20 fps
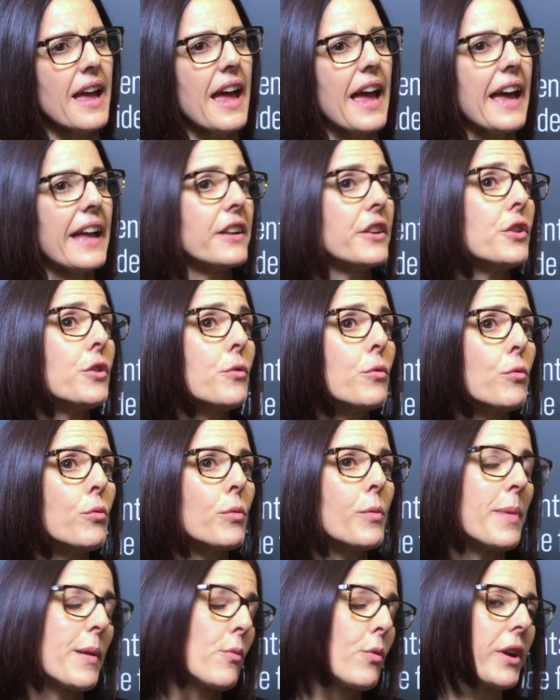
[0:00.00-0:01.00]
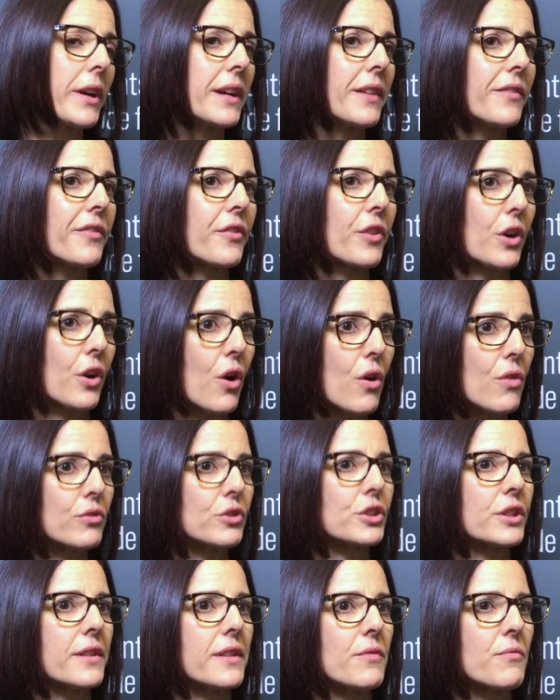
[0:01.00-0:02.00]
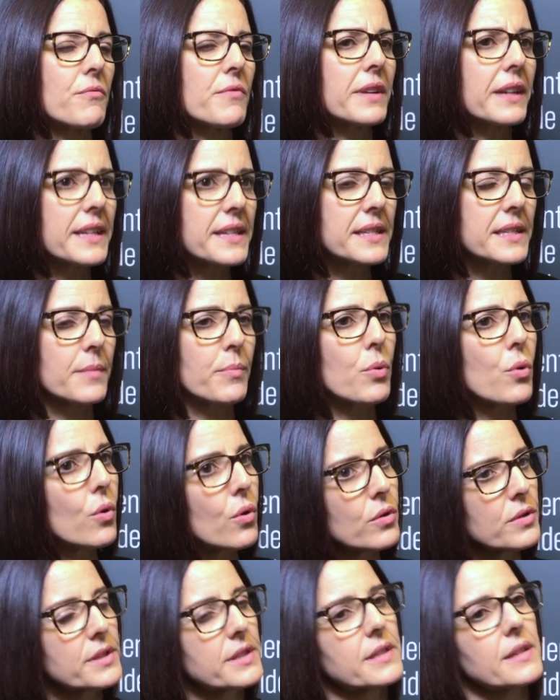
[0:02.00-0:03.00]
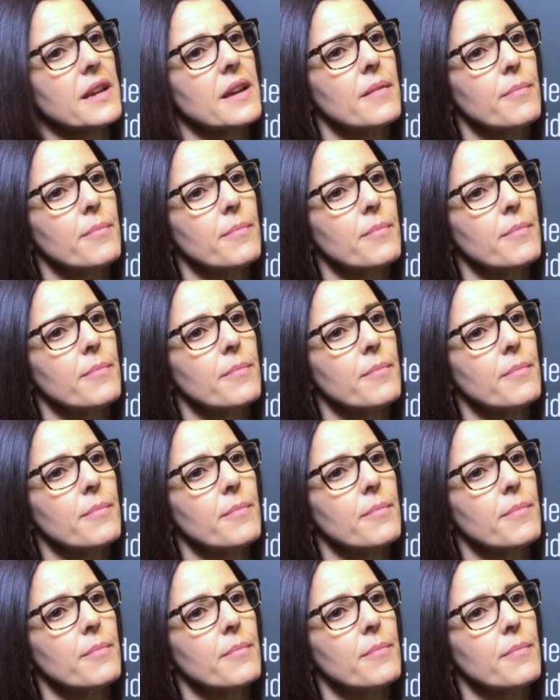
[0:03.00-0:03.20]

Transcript: and you will be working for a culture that really supports,